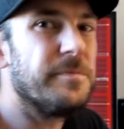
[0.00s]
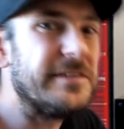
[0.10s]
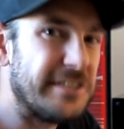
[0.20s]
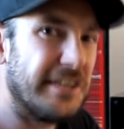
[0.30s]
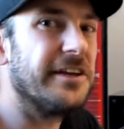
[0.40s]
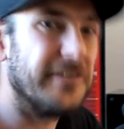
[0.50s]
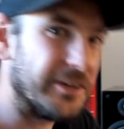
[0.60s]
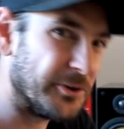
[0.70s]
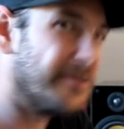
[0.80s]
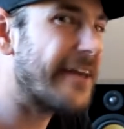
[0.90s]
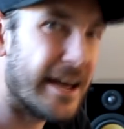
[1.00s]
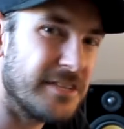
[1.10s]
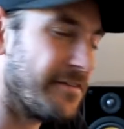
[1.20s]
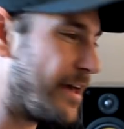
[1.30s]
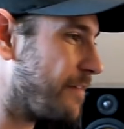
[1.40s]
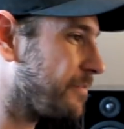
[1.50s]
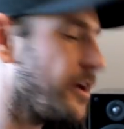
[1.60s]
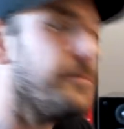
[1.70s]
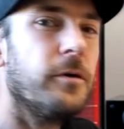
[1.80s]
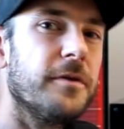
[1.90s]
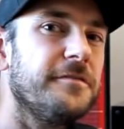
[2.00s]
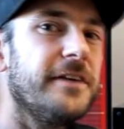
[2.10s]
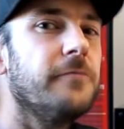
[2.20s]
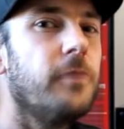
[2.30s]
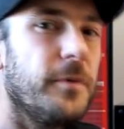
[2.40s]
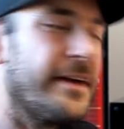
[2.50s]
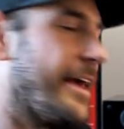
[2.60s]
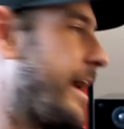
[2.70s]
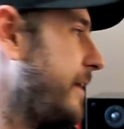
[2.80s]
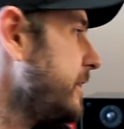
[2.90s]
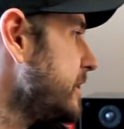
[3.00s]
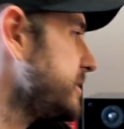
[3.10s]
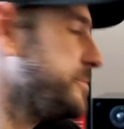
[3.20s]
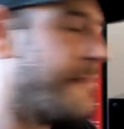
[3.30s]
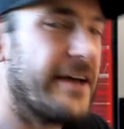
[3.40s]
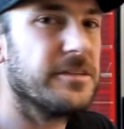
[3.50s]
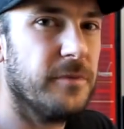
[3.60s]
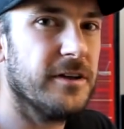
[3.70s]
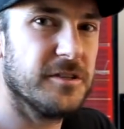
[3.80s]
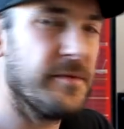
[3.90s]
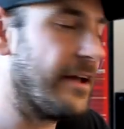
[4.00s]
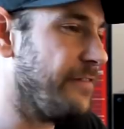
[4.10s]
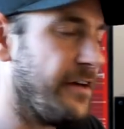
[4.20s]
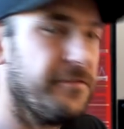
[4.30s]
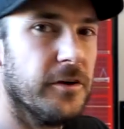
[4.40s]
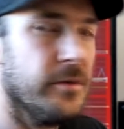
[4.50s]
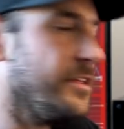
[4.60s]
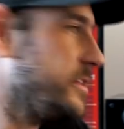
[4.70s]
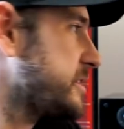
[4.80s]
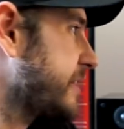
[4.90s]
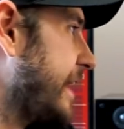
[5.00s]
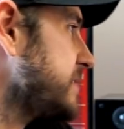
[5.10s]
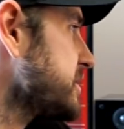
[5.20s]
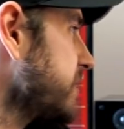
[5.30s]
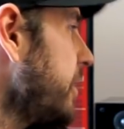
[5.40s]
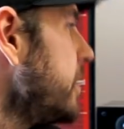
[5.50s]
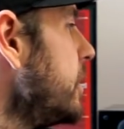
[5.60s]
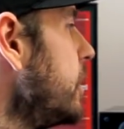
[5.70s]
a particularly good case for airflow, but we've done what we can to maximize the amount of airflow within this case. So